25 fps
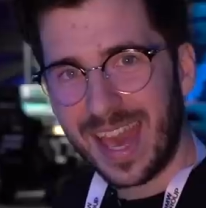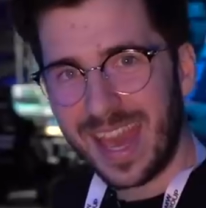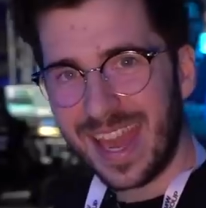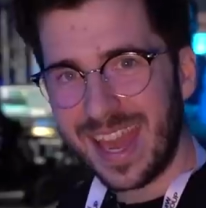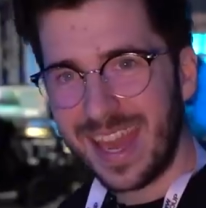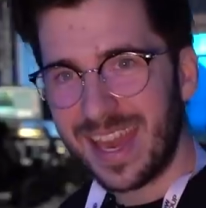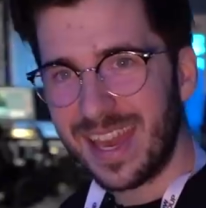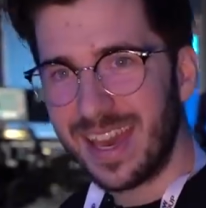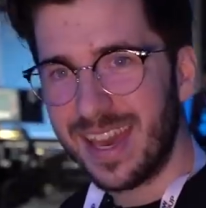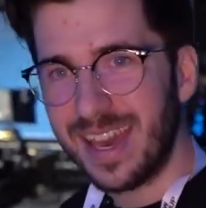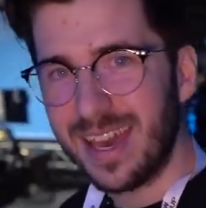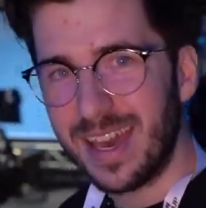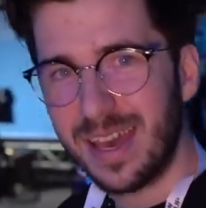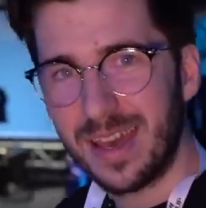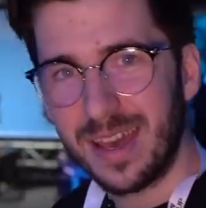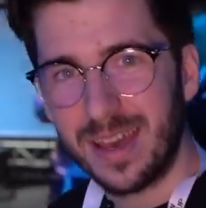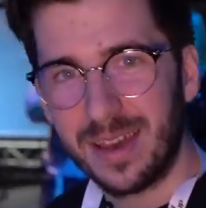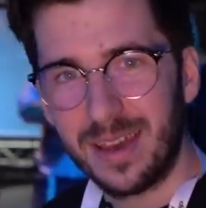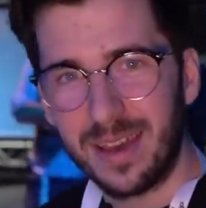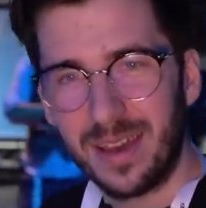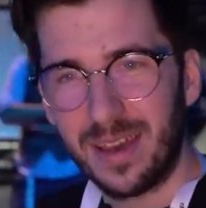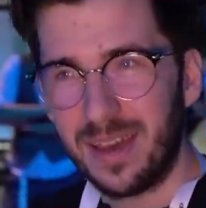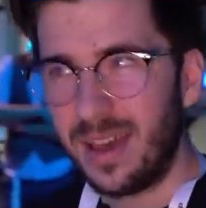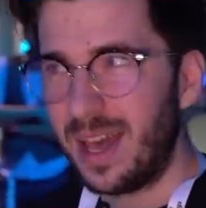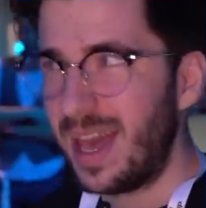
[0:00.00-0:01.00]
a
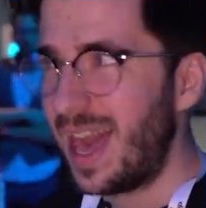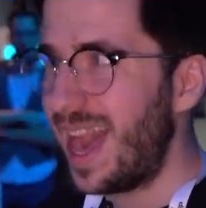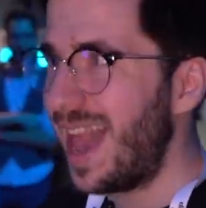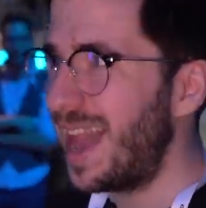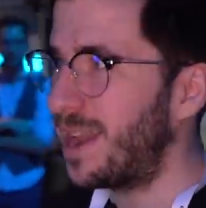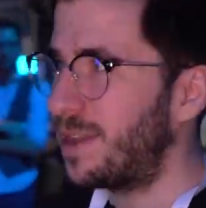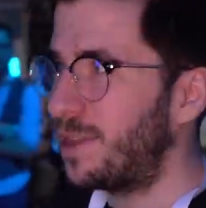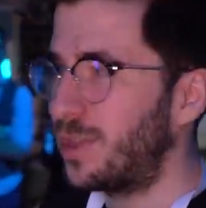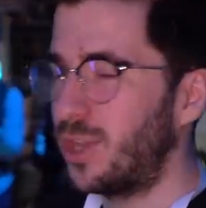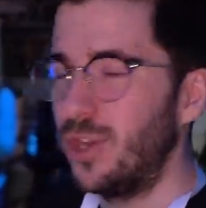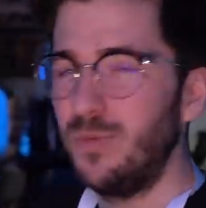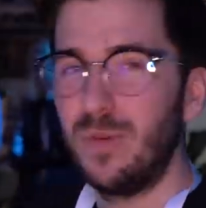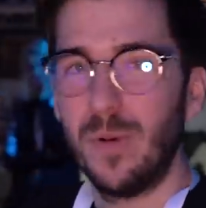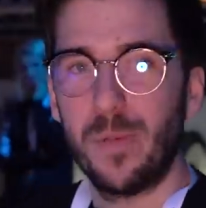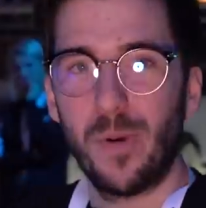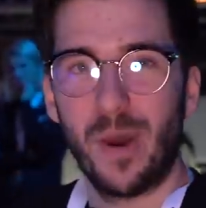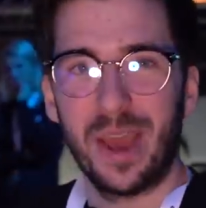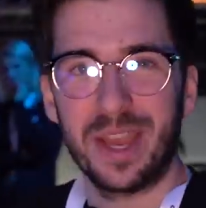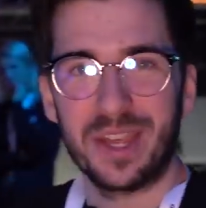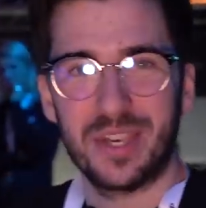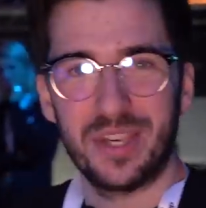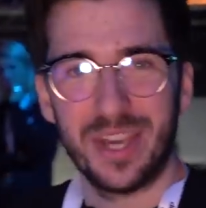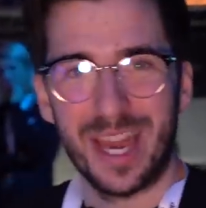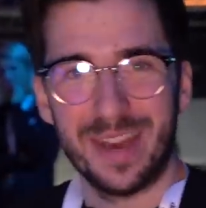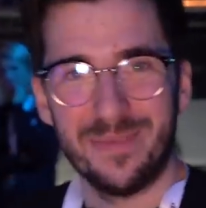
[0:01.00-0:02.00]
uh,
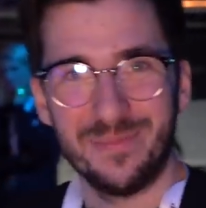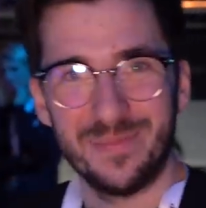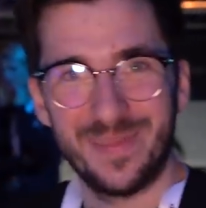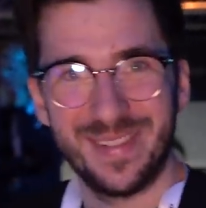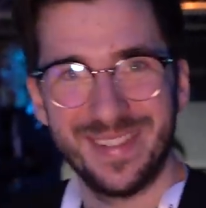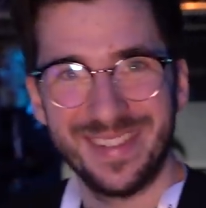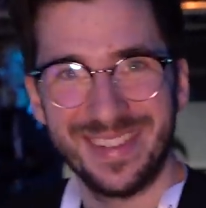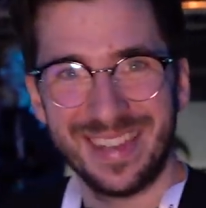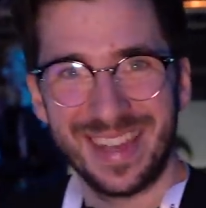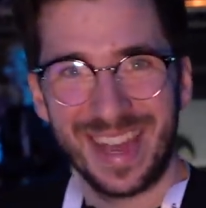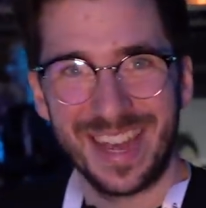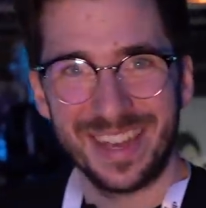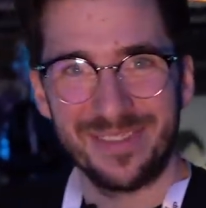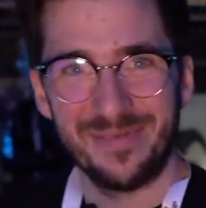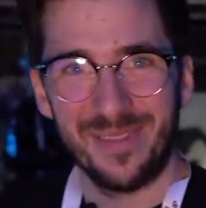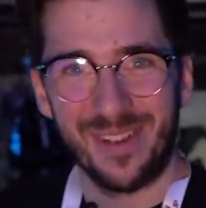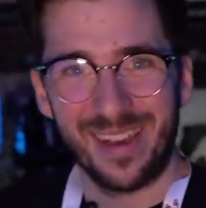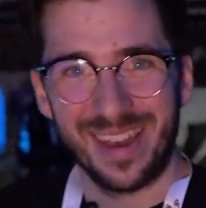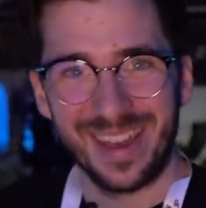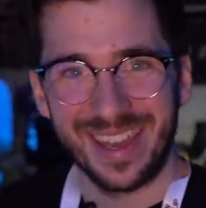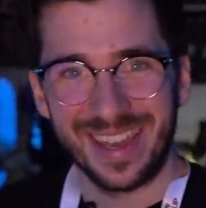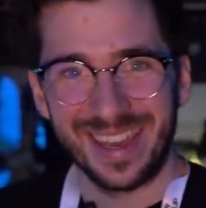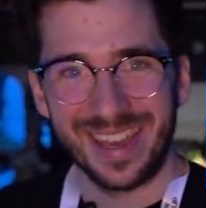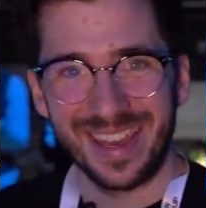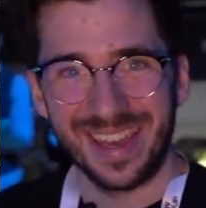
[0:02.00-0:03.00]
ex-Superbike champ as
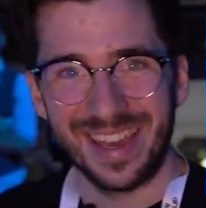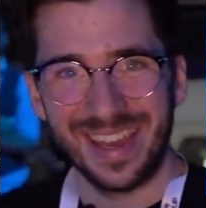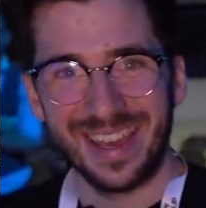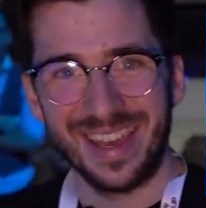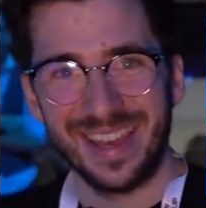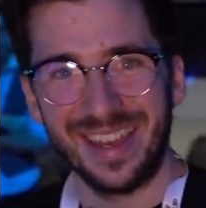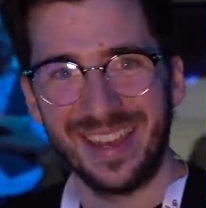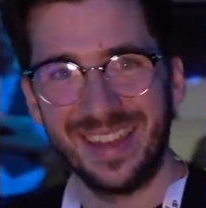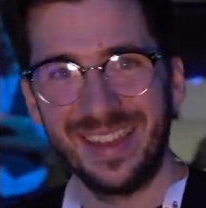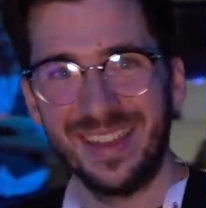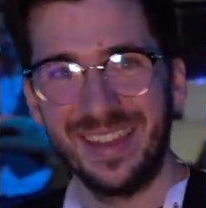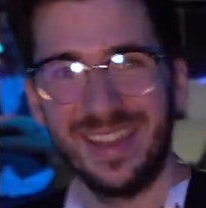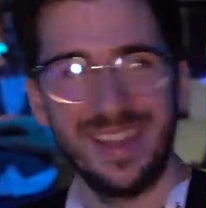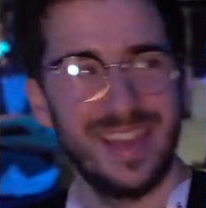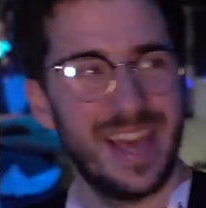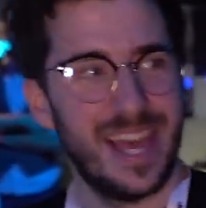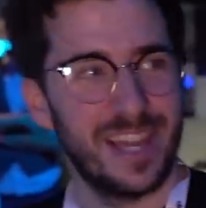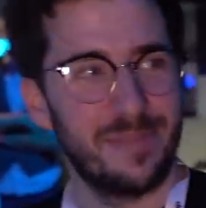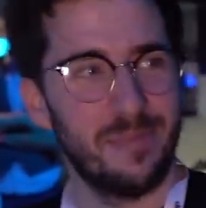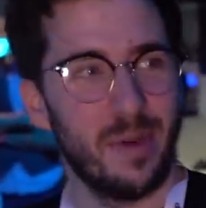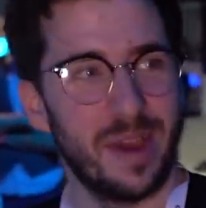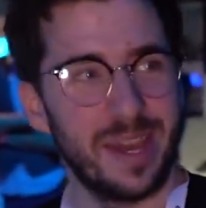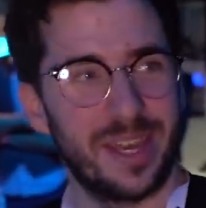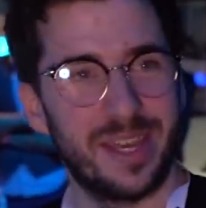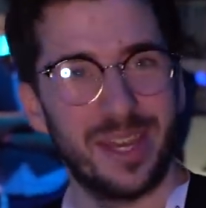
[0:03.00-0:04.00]
my uh,
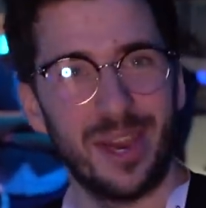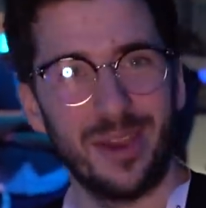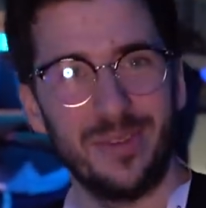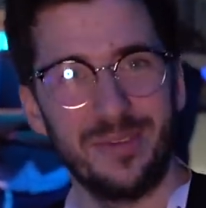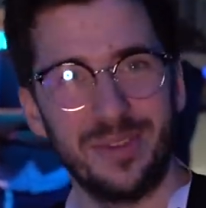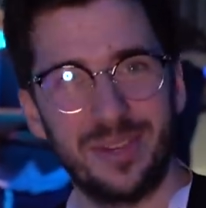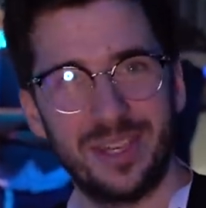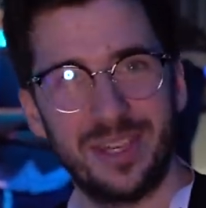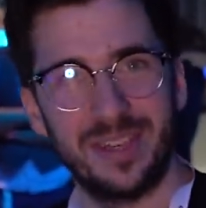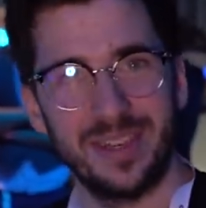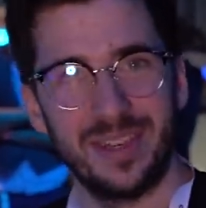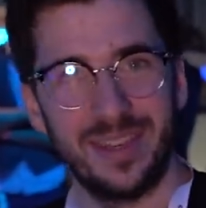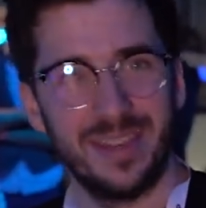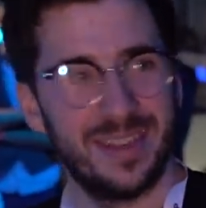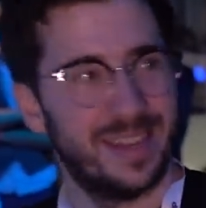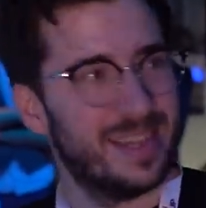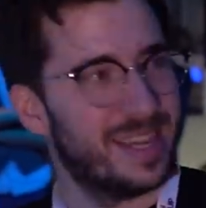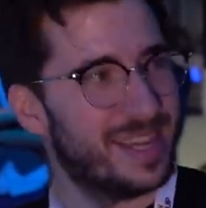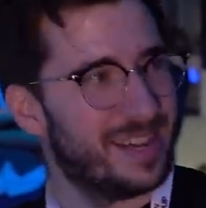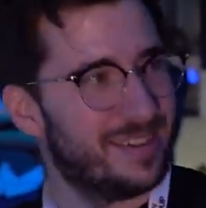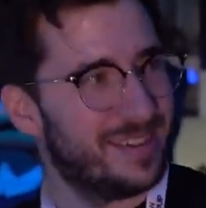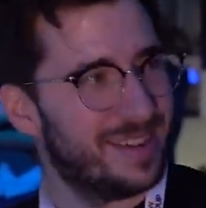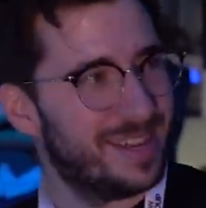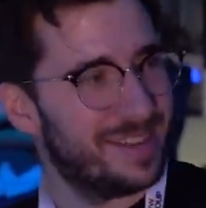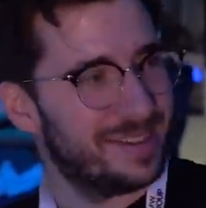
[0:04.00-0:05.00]
as my coach.
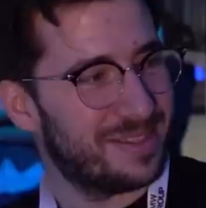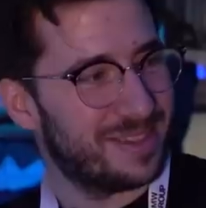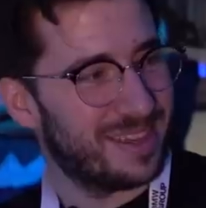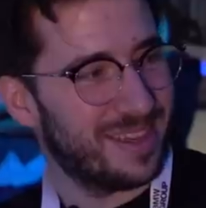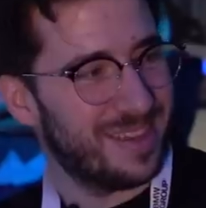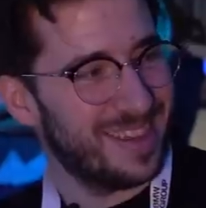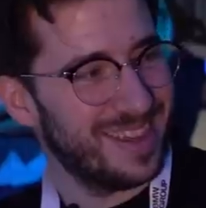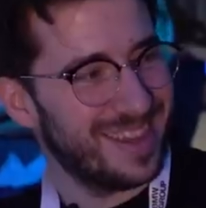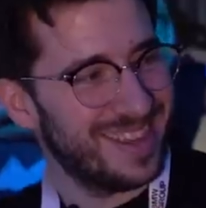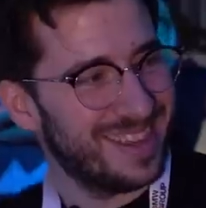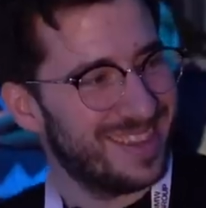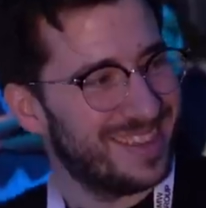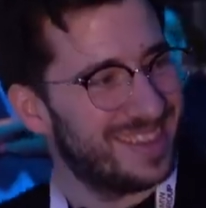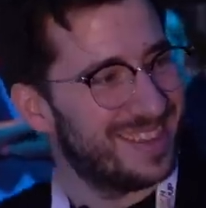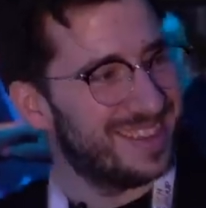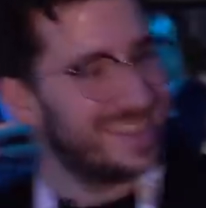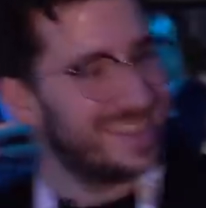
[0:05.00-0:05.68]
Here he is, I think.